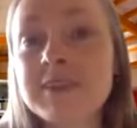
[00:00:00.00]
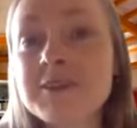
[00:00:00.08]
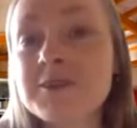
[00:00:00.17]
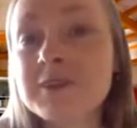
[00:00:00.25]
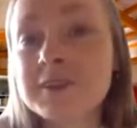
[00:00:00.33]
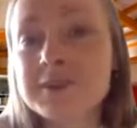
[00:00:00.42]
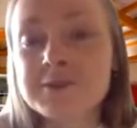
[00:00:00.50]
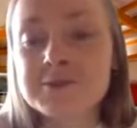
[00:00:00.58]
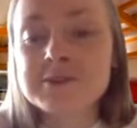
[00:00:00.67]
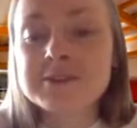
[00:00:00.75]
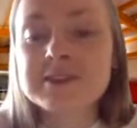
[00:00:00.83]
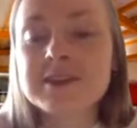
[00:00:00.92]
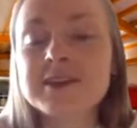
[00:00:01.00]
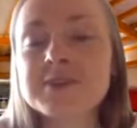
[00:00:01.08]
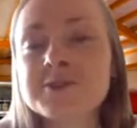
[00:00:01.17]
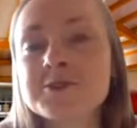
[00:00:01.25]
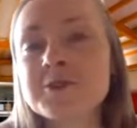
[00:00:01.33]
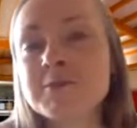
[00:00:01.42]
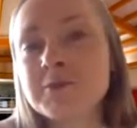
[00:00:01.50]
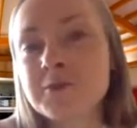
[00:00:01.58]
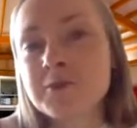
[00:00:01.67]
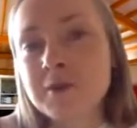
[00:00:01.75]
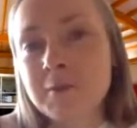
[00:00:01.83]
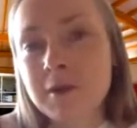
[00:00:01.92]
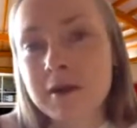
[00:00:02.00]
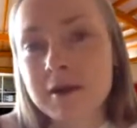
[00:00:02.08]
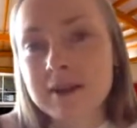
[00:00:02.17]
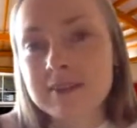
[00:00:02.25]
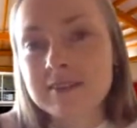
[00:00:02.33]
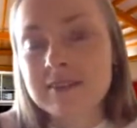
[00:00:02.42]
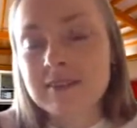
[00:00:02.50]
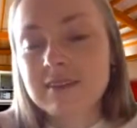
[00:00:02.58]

you can use to improve your product.